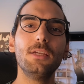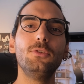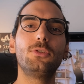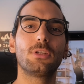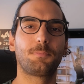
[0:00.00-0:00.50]
You
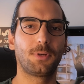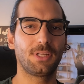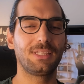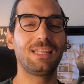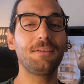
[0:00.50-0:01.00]
should put
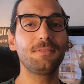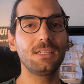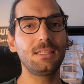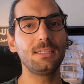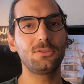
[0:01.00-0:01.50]
it
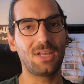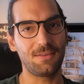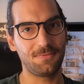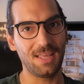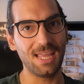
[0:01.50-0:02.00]
definitely to
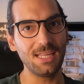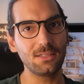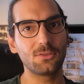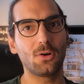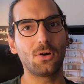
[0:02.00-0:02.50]
f8
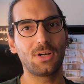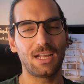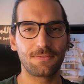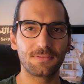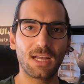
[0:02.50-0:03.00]
or
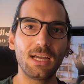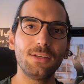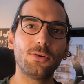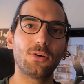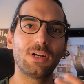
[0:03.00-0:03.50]

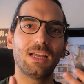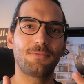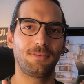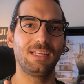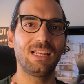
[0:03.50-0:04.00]
f9 or
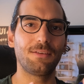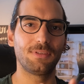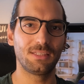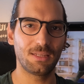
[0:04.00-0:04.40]
f11,